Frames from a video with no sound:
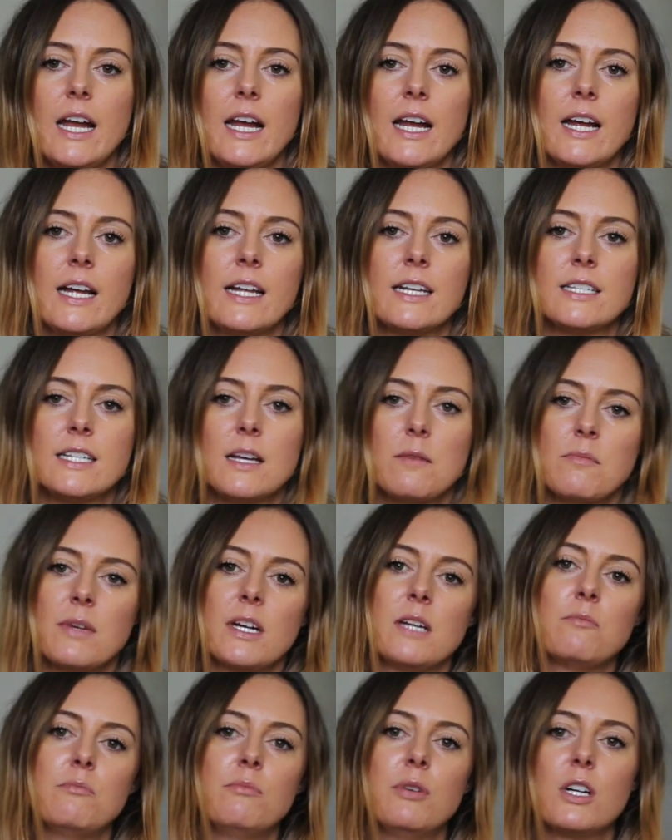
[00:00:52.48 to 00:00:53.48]
and
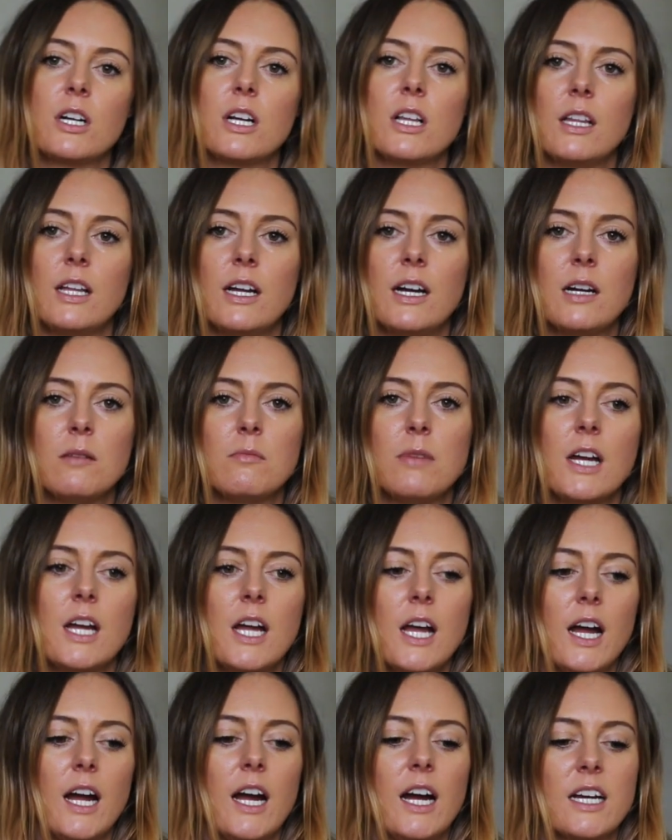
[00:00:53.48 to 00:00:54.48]
my book club
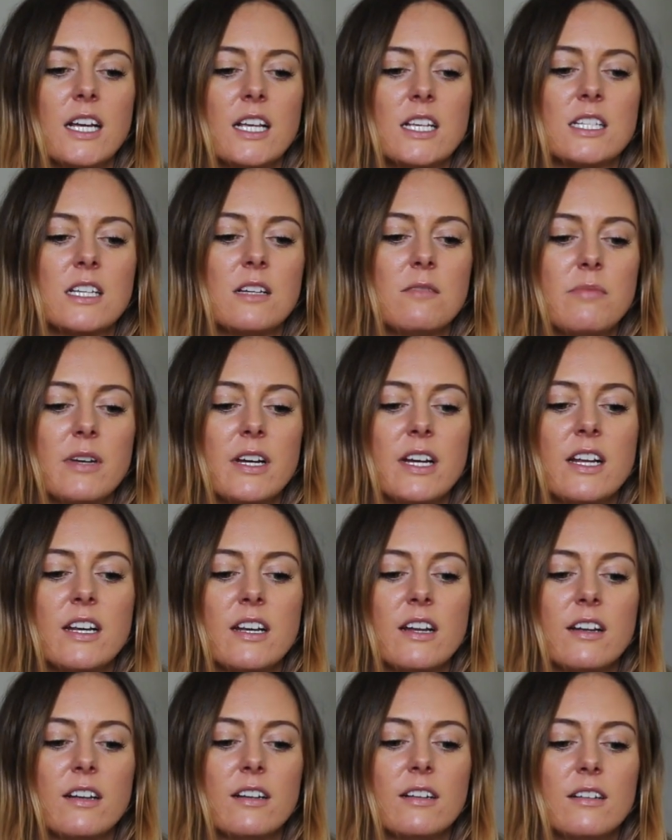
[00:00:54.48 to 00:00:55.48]
has
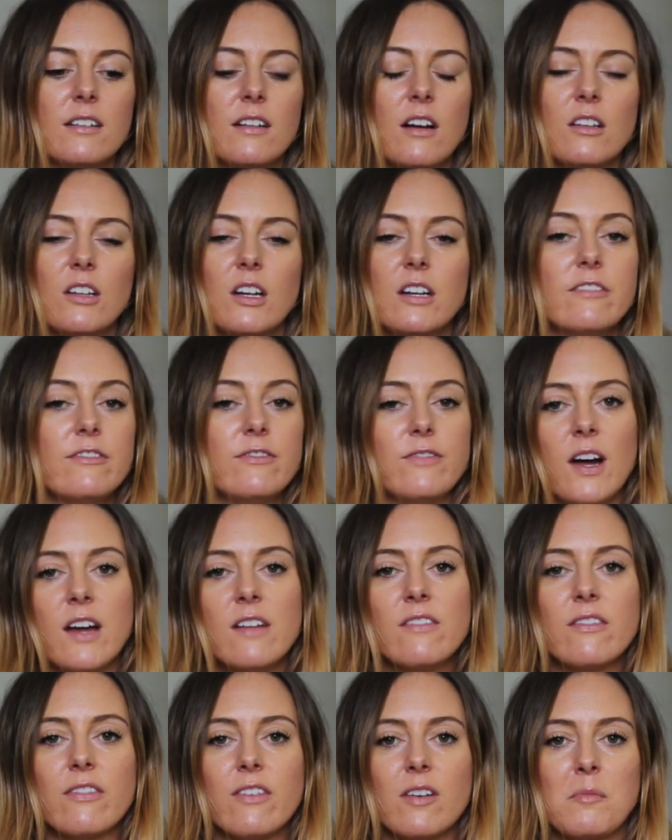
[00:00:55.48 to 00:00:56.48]
been a lot of
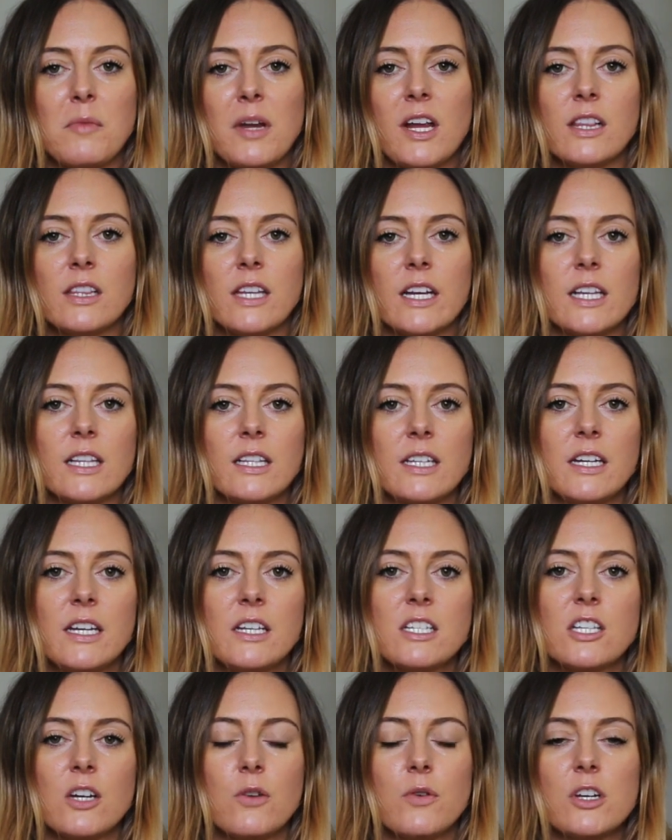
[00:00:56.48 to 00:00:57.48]
fun for me lately.
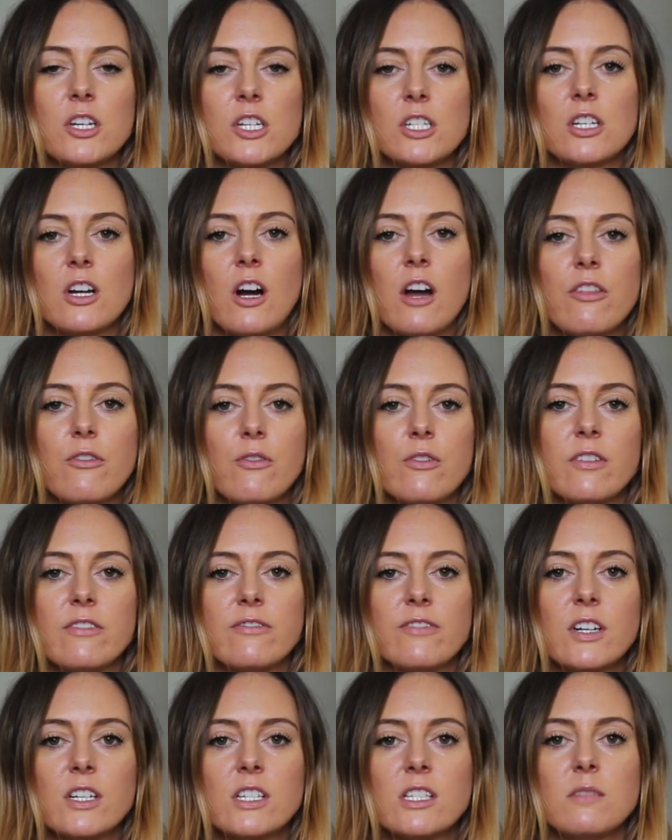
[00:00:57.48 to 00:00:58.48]
So we just got through the
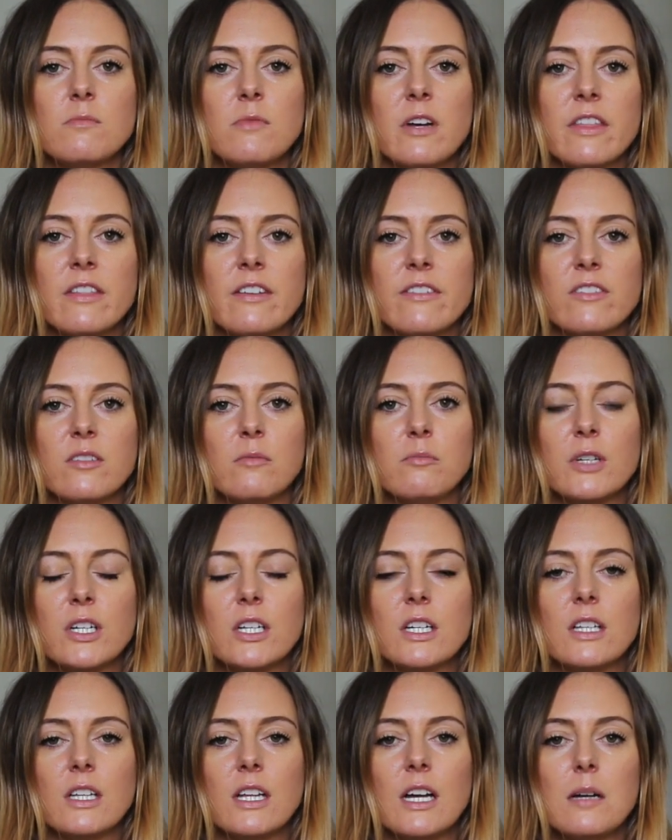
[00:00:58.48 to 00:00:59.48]
first month of the
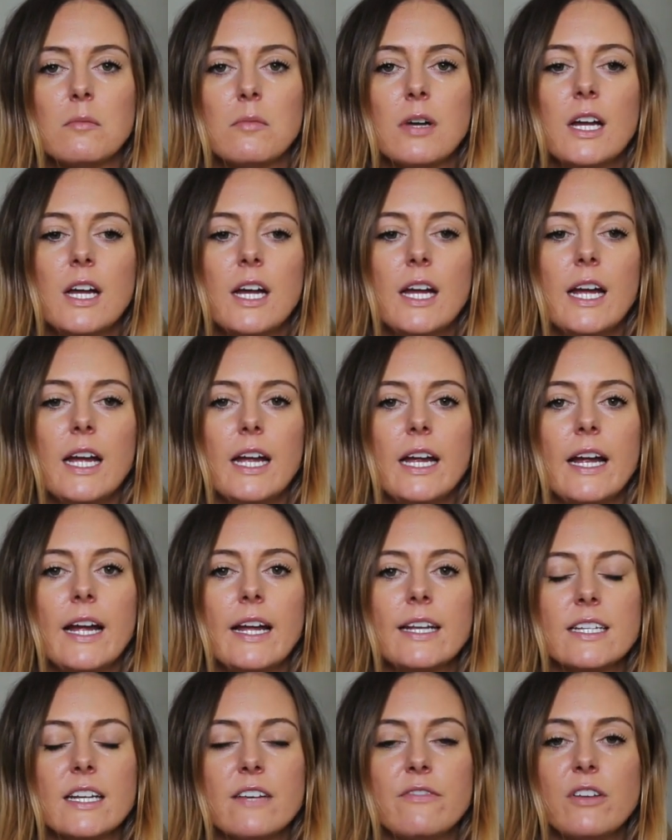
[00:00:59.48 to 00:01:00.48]
book club,
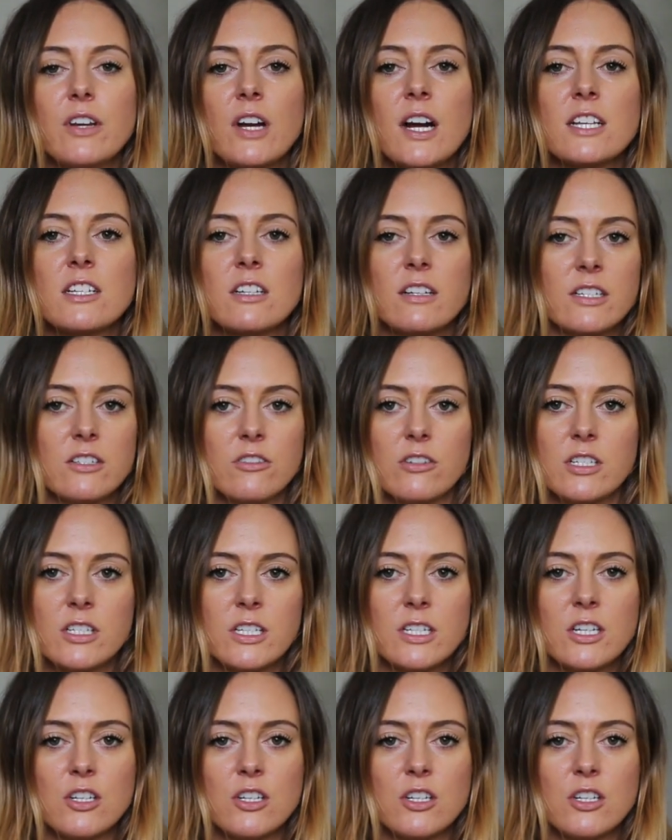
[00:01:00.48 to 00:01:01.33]
and if you guys are interested